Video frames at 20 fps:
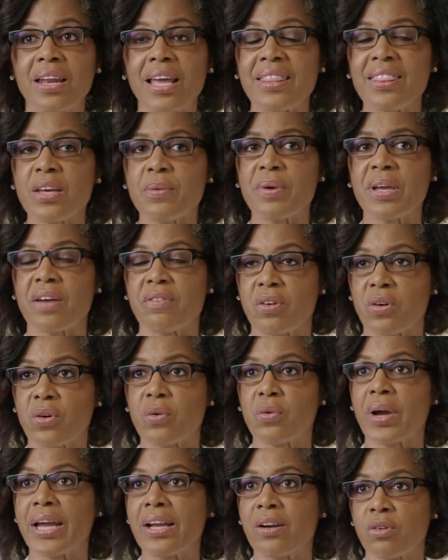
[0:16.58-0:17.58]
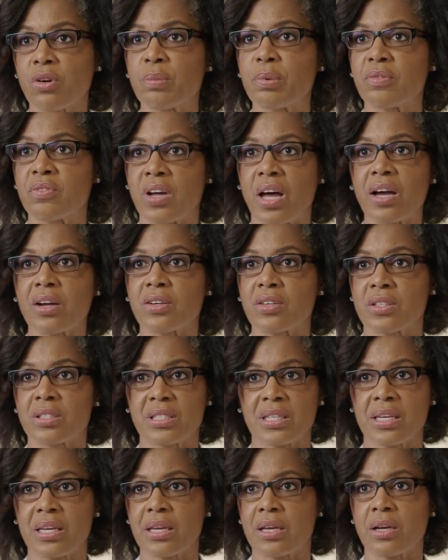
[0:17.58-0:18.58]
I think we have a great group of
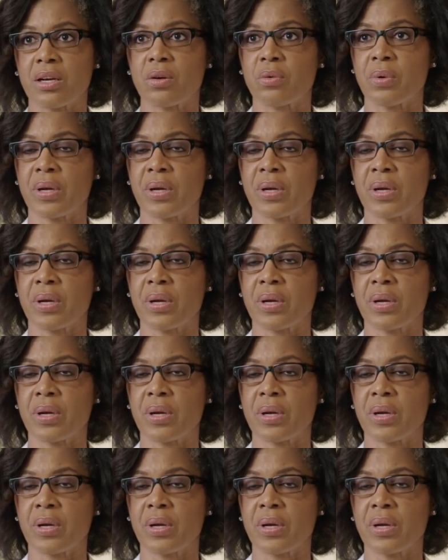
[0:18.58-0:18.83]
doctors here.